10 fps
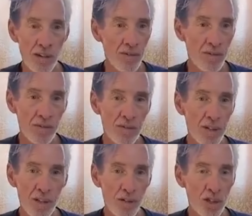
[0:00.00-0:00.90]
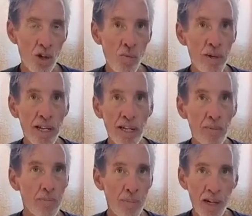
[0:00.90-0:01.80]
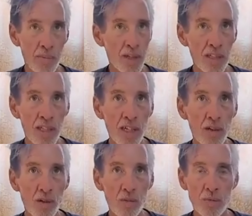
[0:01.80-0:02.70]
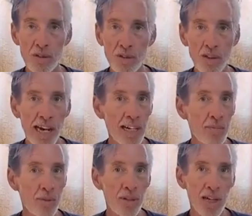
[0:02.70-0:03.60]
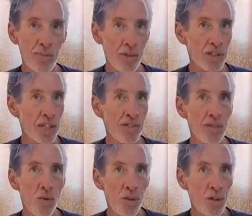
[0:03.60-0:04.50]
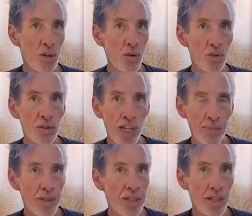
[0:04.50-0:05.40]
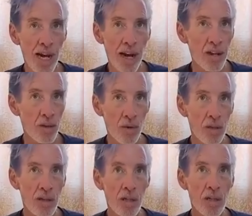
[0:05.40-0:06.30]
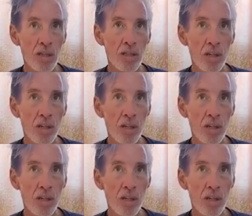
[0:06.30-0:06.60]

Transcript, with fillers: We have, you know, so many paramilitary groups. I can put, I put a seventy-four-year-old Japanese guy in a unit.